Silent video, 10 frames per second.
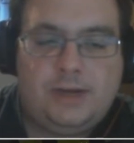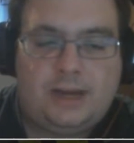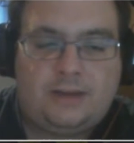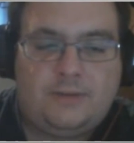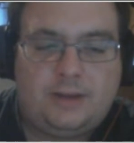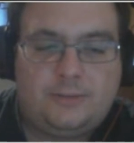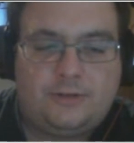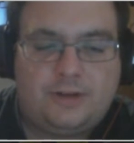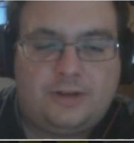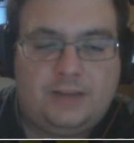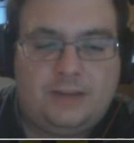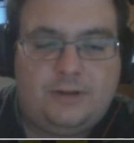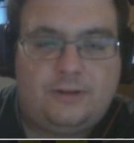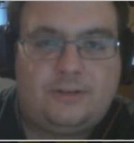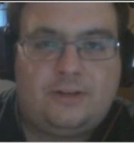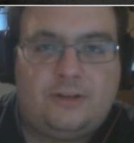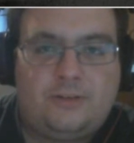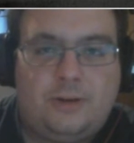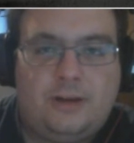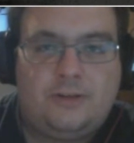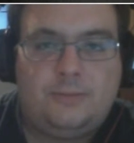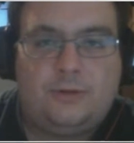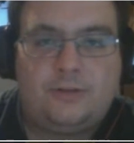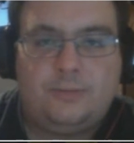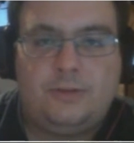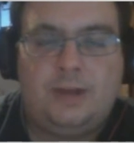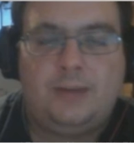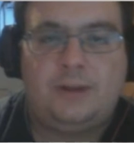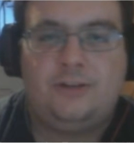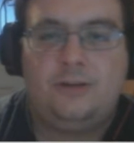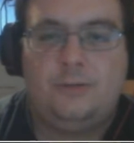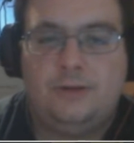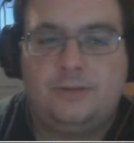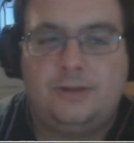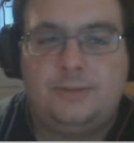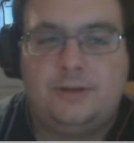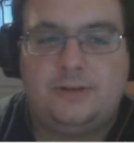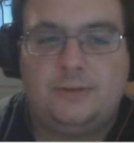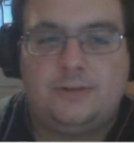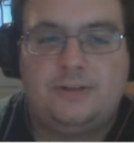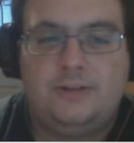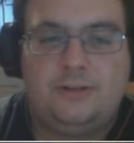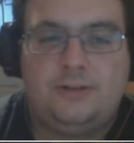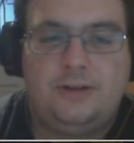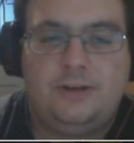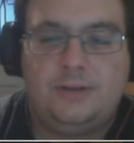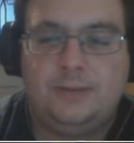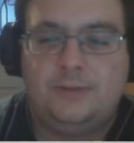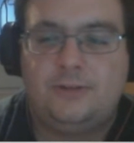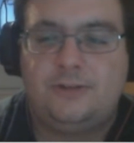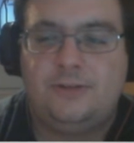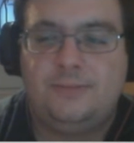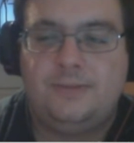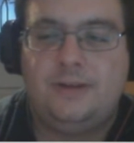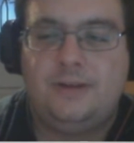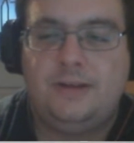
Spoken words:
Where we activate double shot again, because this quickly is impossible. I'm actually gonna reload that because I was literally no damage.